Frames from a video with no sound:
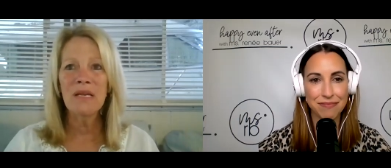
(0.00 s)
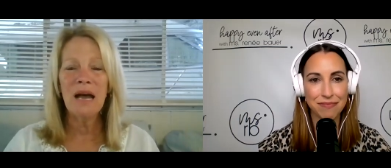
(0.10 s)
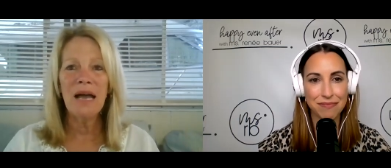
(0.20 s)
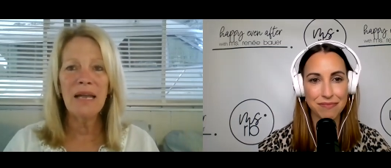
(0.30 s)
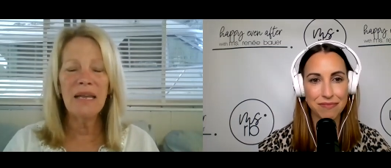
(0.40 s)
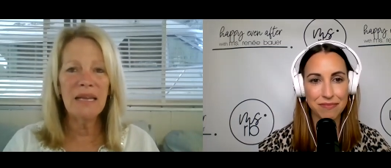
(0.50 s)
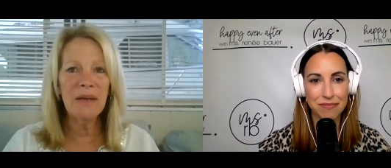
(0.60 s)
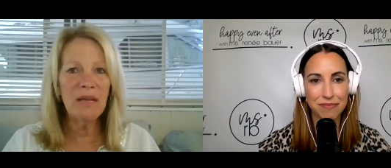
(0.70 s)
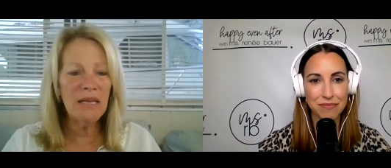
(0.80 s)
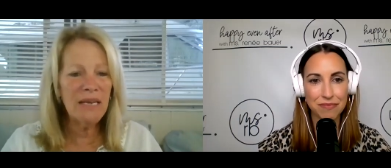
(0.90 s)
Speaker 1: I,
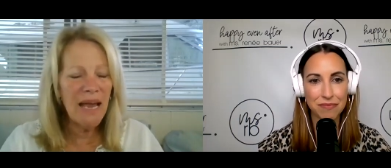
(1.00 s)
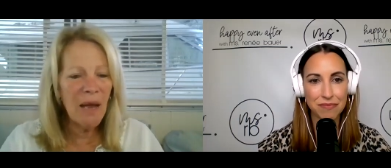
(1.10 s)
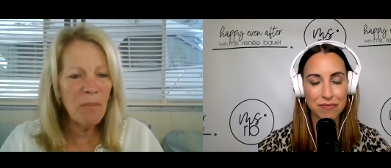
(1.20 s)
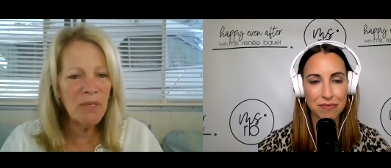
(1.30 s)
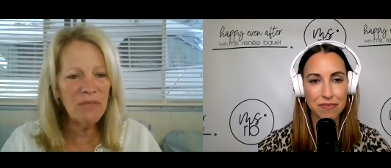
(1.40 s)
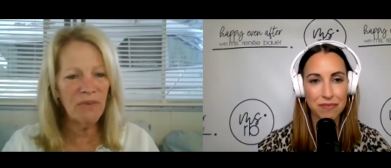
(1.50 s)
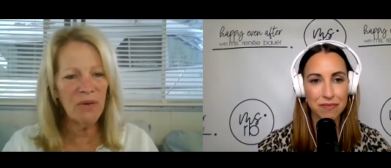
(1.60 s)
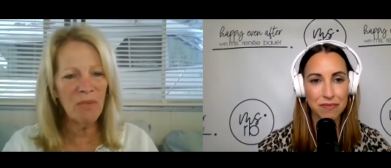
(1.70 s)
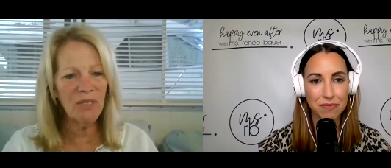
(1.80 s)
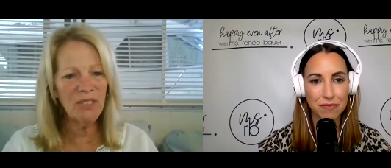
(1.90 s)
it, it happens very
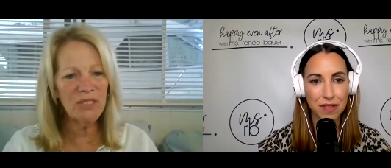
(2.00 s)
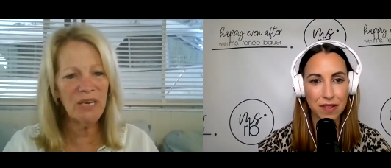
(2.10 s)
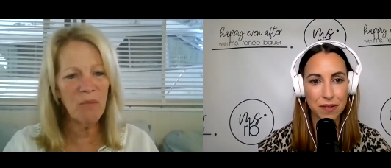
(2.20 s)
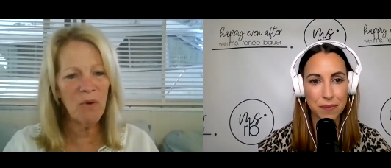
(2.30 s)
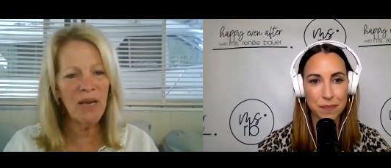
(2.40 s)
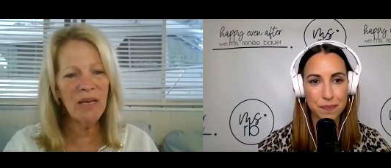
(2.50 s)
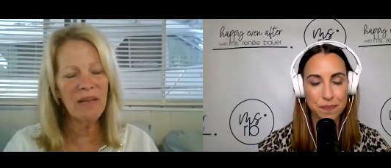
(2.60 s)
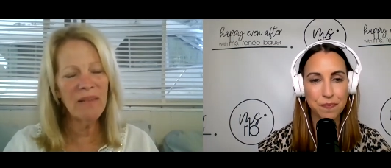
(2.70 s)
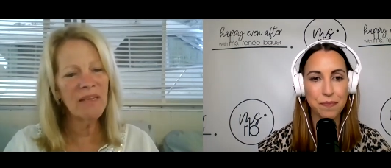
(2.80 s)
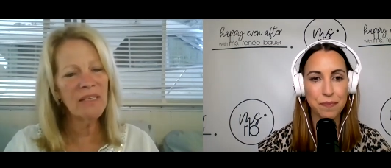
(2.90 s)
much the same way and i
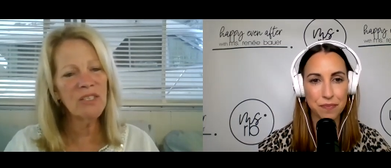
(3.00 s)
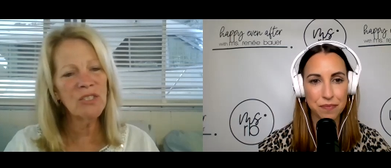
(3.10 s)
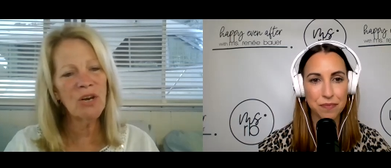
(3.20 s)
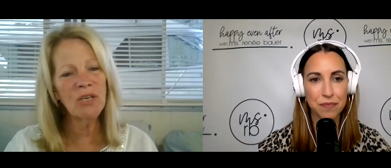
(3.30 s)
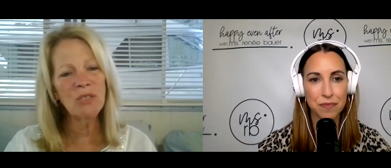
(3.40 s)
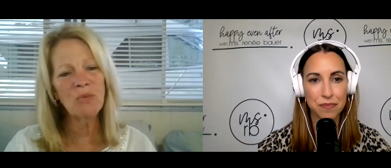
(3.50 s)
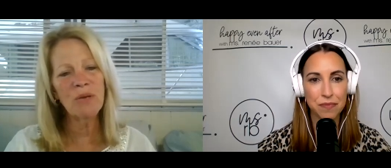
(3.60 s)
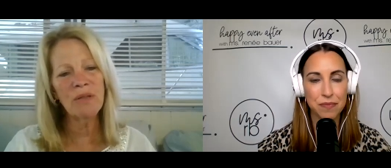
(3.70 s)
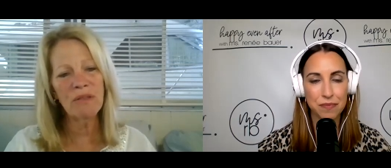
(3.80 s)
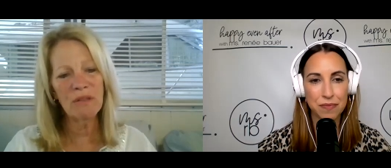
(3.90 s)
think it starts
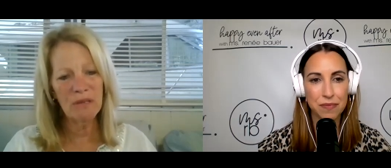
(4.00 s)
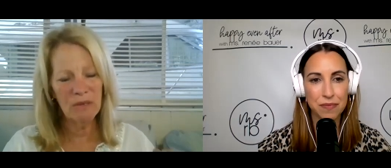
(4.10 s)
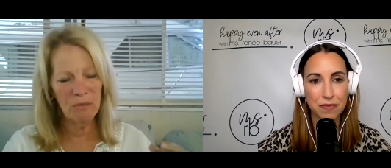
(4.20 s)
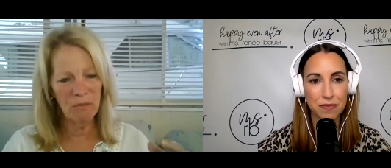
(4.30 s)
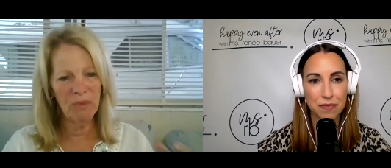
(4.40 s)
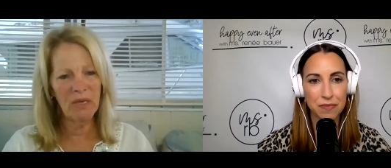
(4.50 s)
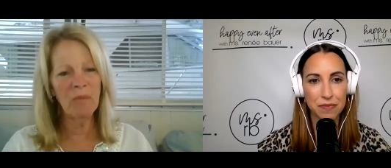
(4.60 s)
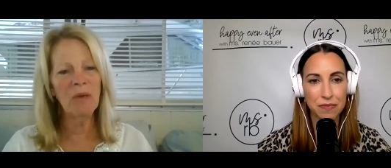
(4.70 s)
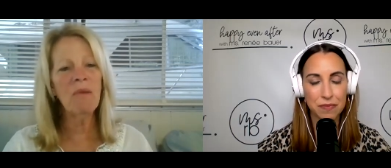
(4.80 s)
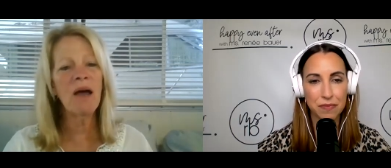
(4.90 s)
with
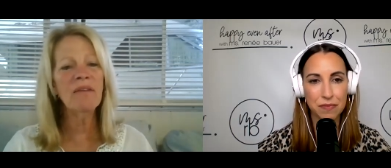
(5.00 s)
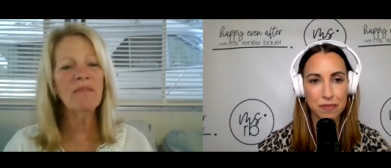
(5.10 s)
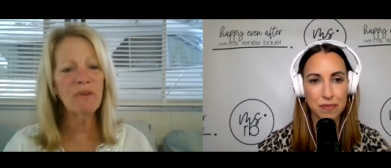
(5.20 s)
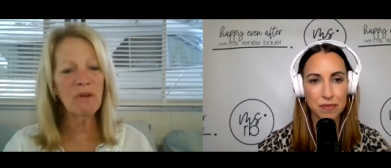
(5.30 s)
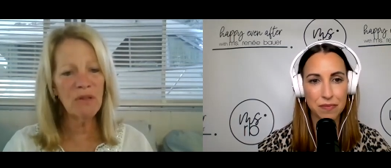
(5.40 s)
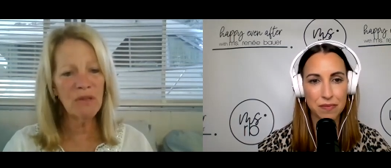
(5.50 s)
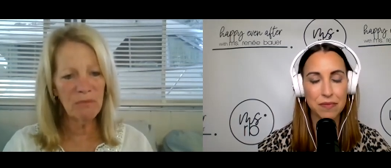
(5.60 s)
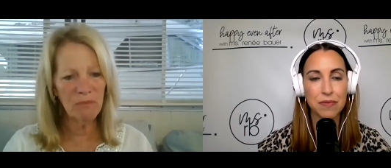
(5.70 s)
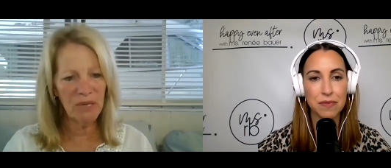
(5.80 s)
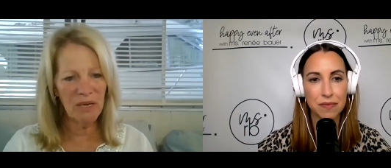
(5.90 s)
becoming mindful
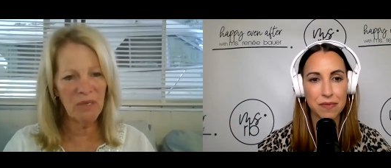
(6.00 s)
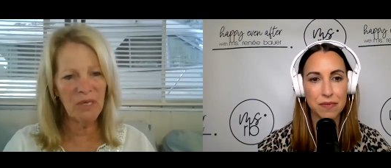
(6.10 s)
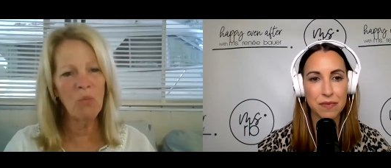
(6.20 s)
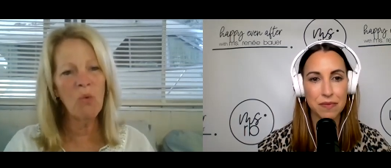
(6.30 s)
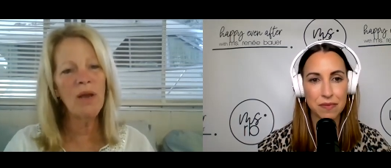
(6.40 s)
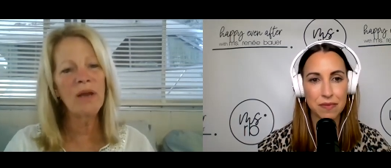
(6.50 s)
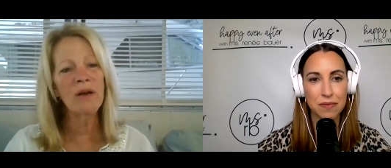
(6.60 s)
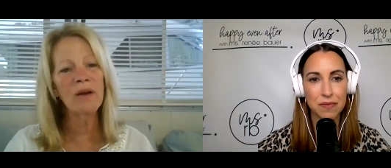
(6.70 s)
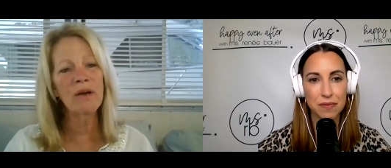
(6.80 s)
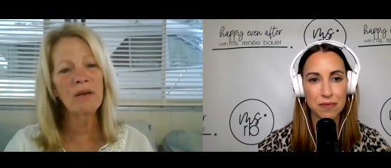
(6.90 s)
becoming
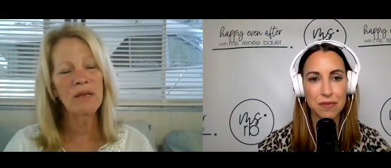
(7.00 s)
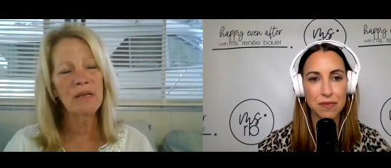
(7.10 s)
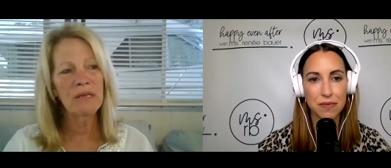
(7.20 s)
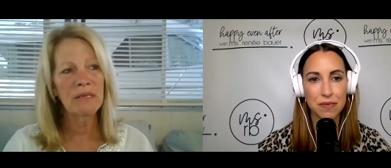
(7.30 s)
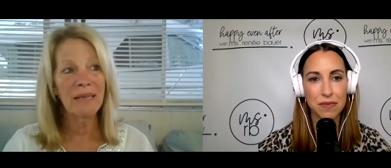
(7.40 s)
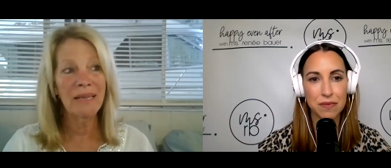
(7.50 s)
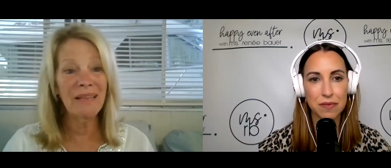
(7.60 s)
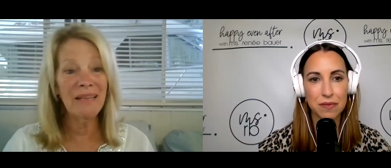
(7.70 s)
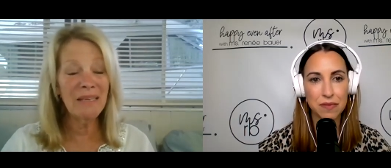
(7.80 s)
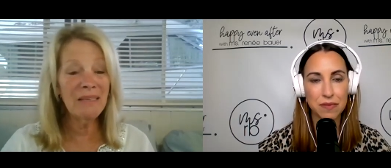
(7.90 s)
aware and
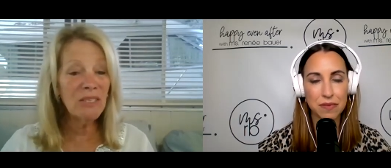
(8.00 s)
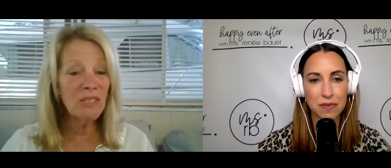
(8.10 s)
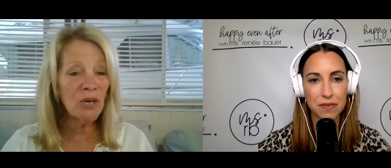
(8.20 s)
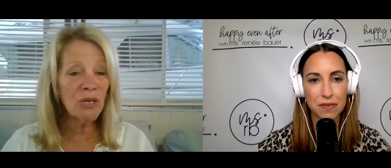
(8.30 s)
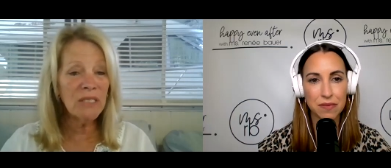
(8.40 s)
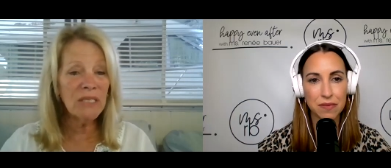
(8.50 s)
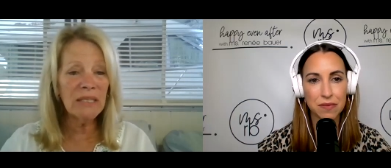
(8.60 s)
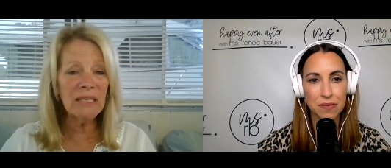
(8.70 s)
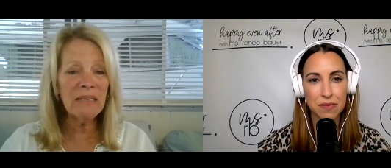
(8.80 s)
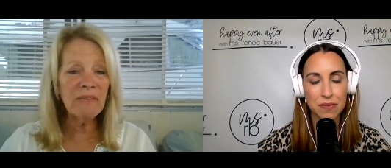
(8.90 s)
then starting to
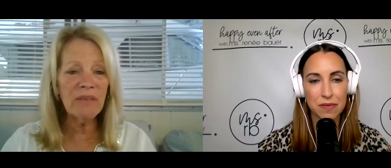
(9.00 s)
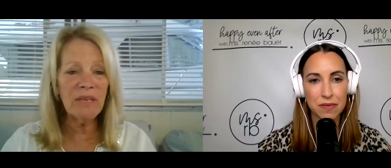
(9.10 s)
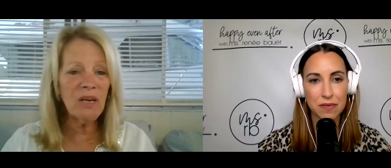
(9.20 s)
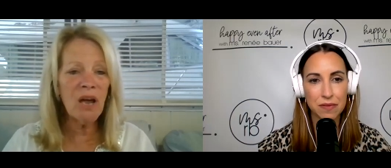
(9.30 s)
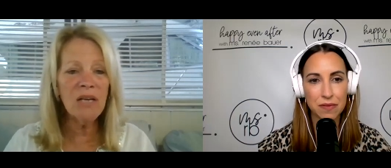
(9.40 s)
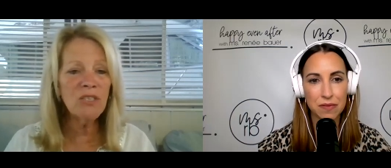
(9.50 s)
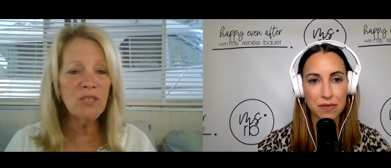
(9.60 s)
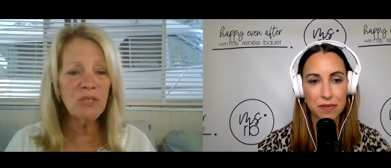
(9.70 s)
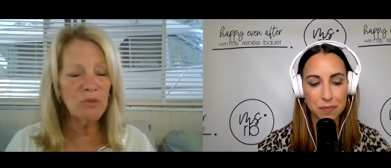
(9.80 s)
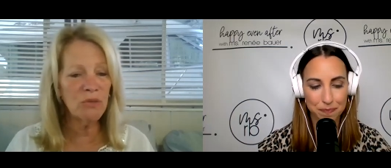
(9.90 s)
live in a
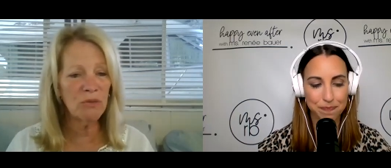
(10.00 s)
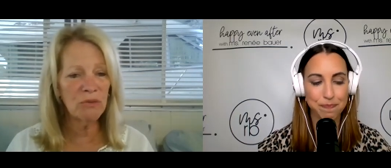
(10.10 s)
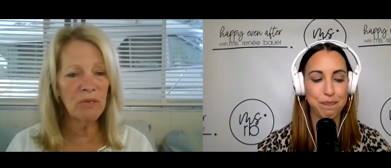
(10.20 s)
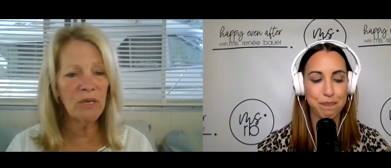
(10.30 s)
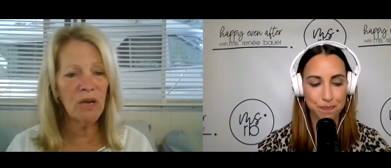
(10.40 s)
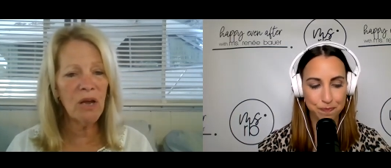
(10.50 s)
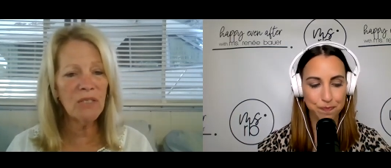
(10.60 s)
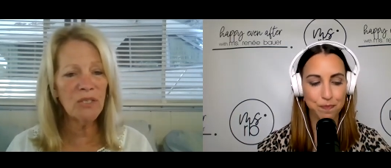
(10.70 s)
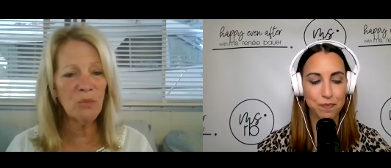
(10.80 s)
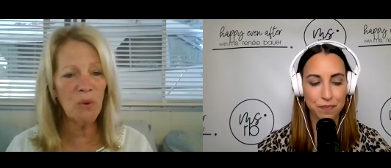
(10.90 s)
conscious in a
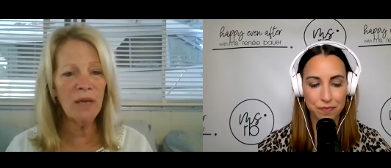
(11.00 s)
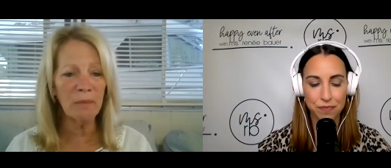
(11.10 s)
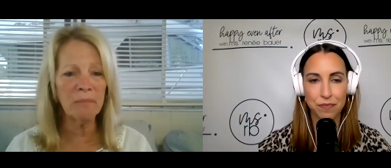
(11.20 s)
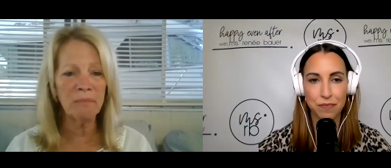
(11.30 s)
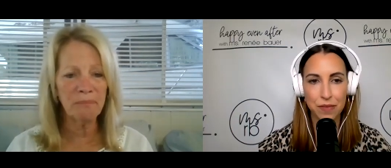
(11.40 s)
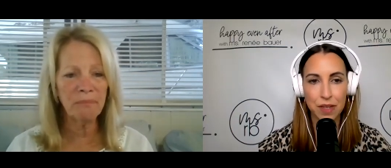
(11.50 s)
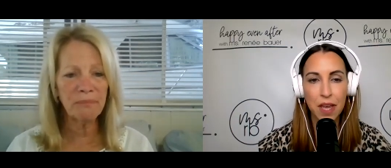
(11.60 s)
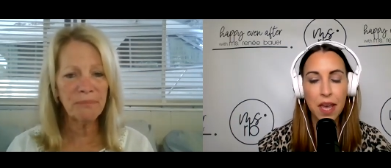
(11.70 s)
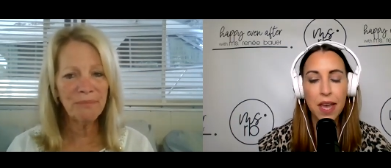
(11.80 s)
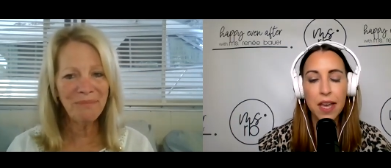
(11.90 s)
conscious way
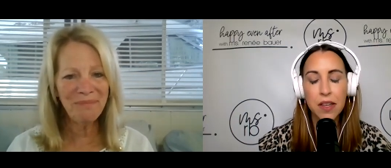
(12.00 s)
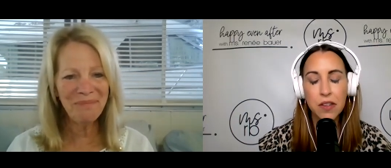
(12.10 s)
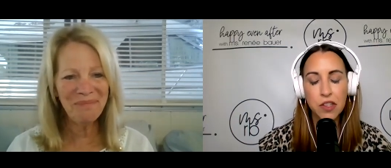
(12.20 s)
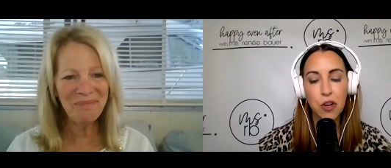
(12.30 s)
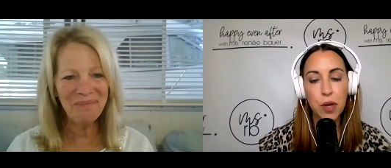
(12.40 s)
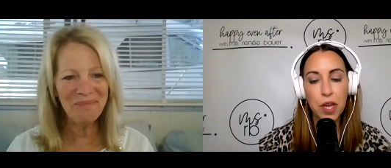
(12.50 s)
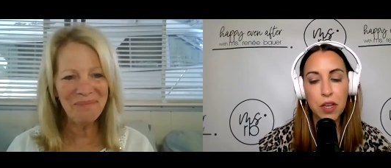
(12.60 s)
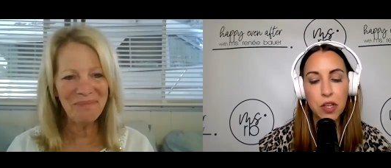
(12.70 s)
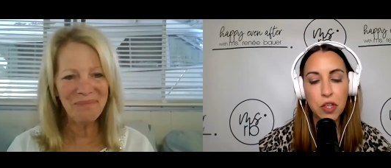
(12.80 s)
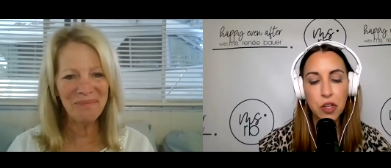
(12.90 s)
Speaker 2: so
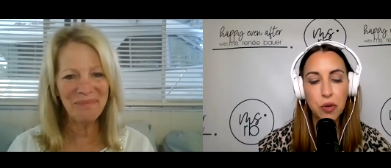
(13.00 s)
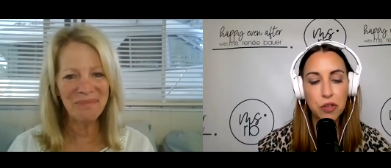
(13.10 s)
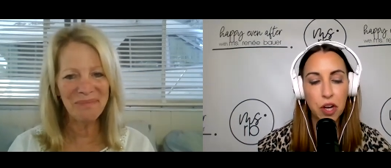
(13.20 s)
you